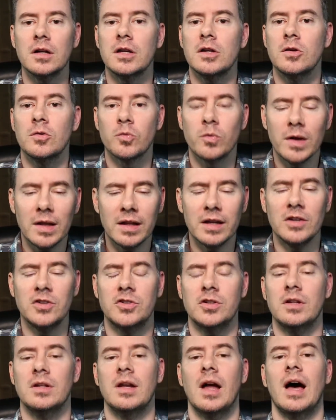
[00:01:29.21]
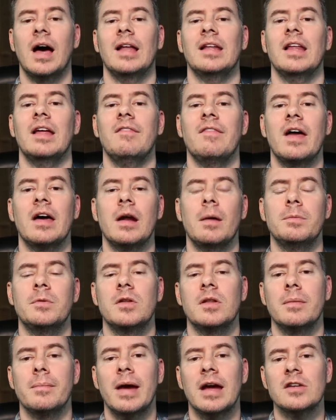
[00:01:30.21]
you really should not leave that up
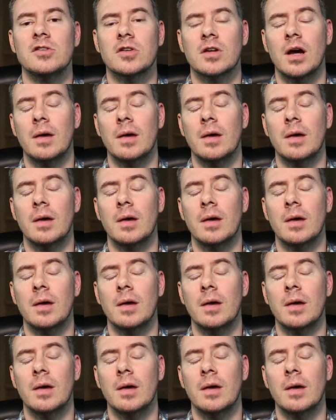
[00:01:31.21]
to the management